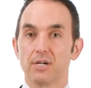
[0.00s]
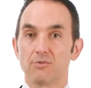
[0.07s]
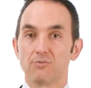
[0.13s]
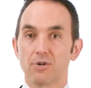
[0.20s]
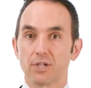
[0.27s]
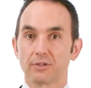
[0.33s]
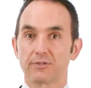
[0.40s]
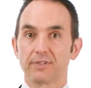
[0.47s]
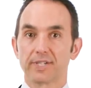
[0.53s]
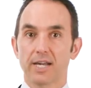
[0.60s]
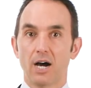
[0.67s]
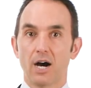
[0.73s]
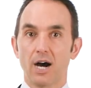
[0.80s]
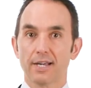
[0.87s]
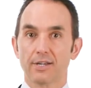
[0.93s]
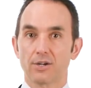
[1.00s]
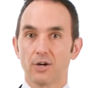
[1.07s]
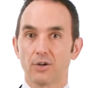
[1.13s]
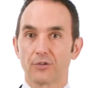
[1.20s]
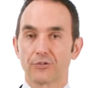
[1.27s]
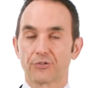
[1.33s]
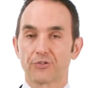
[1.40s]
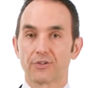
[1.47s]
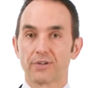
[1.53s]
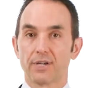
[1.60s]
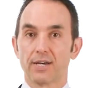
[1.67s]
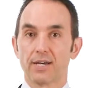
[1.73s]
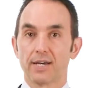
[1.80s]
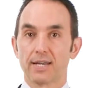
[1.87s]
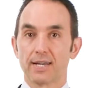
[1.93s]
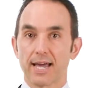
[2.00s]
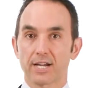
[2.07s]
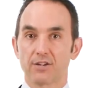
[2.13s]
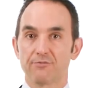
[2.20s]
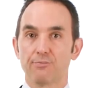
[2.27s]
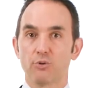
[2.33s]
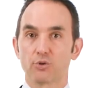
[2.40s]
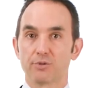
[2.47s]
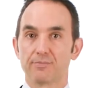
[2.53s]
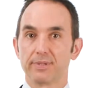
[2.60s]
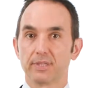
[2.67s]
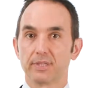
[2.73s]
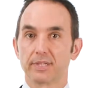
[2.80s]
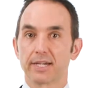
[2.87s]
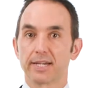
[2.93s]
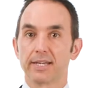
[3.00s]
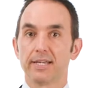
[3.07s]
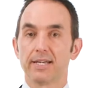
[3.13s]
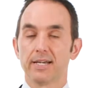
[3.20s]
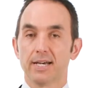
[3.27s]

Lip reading: relatively high costs, lack of portability,